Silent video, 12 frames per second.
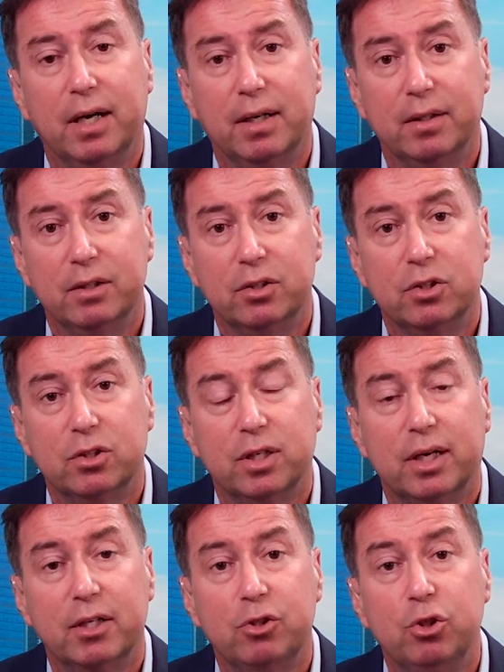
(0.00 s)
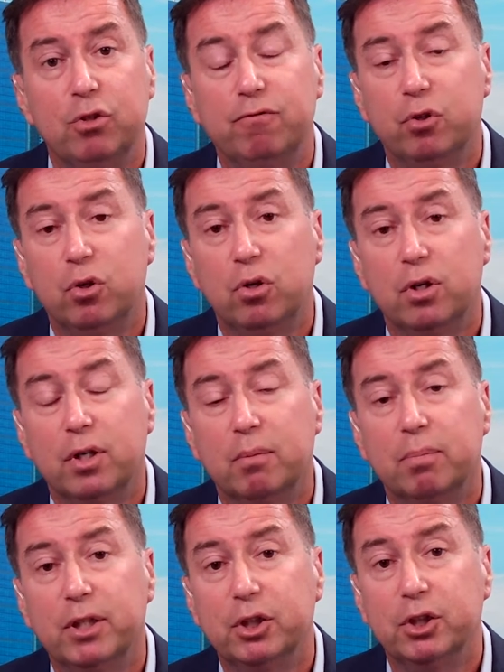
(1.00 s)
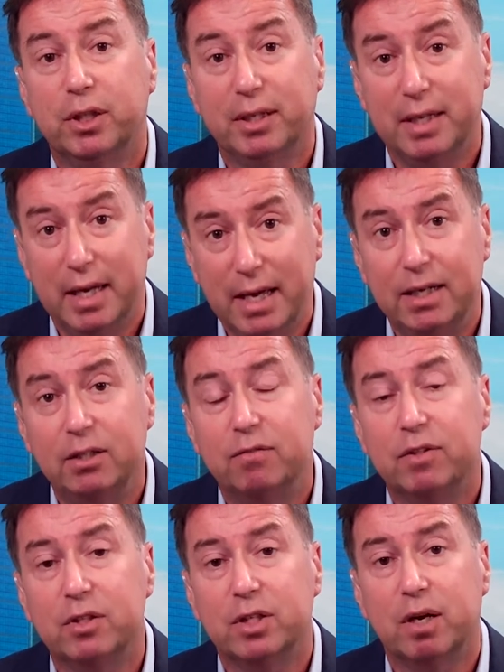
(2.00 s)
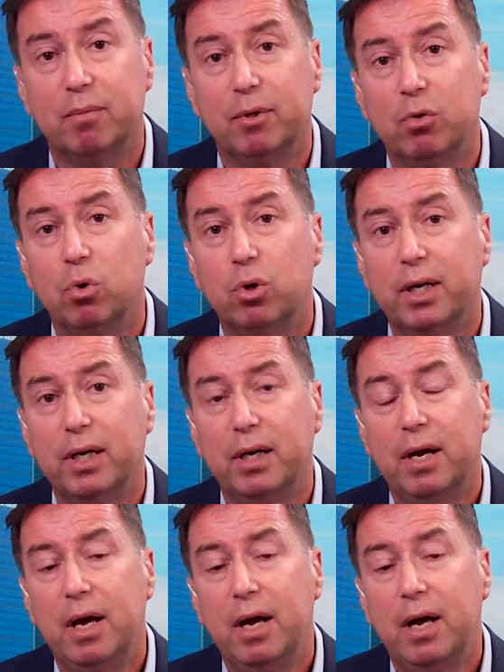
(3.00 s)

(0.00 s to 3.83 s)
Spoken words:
that's due for completion at the end of this coming quarter.